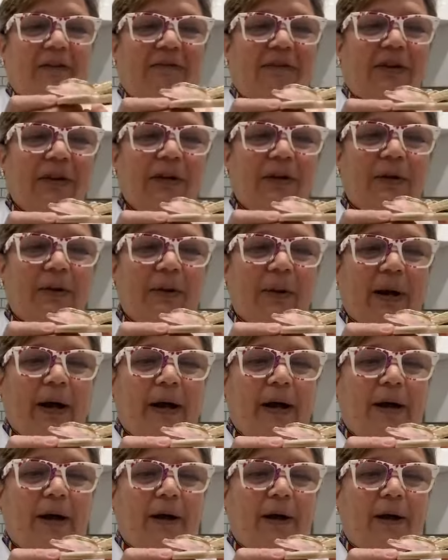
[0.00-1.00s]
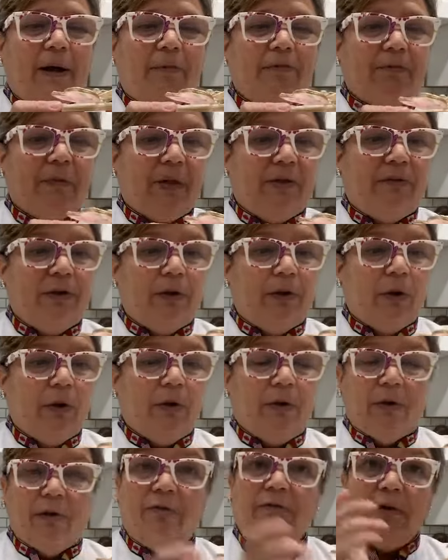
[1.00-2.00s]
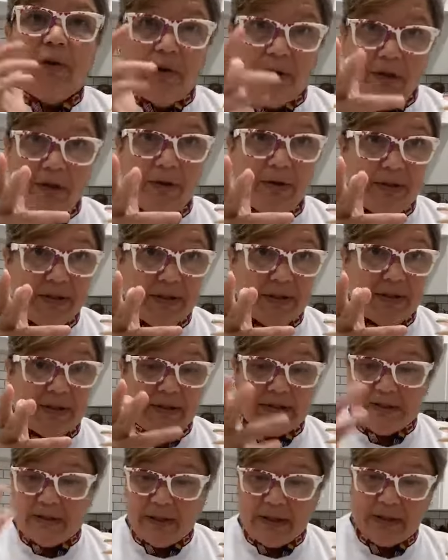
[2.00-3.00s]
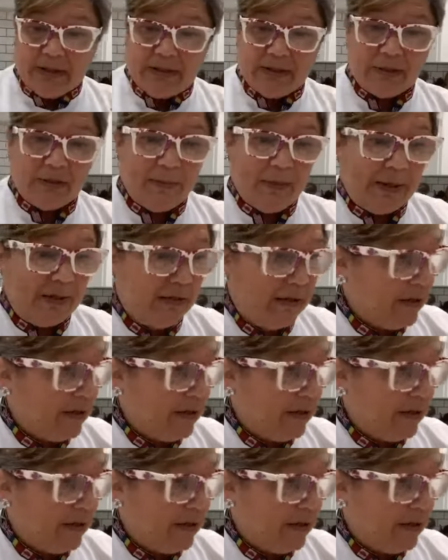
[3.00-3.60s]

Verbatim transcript: If you, um, if you know the flooding consistency, it's just